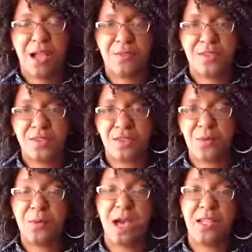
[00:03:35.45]
I'm teaching
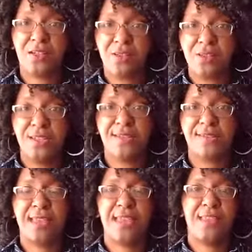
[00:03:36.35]
people how to do
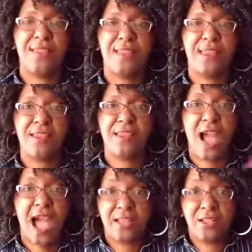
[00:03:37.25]
this, and
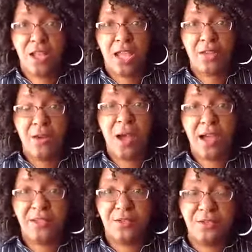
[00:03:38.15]
I know how
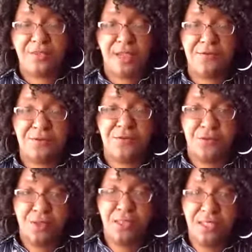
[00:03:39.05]
to do it because I've
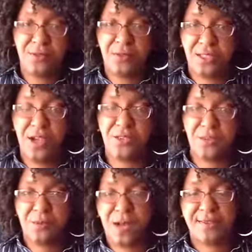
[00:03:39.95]
literally gone through
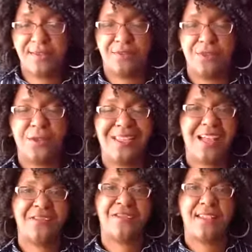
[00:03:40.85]
the process of doing it.
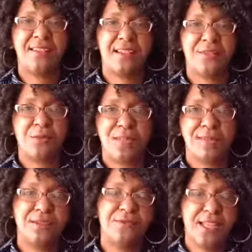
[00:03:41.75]
I've just not done it for
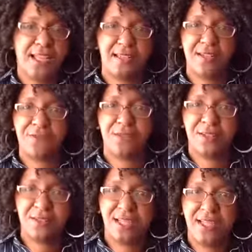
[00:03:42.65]
myself like I did it for
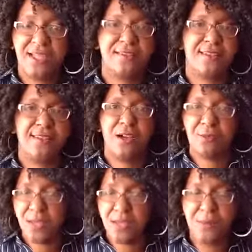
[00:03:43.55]
other clients and
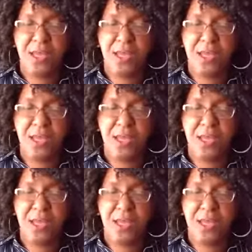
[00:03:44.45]
helped them.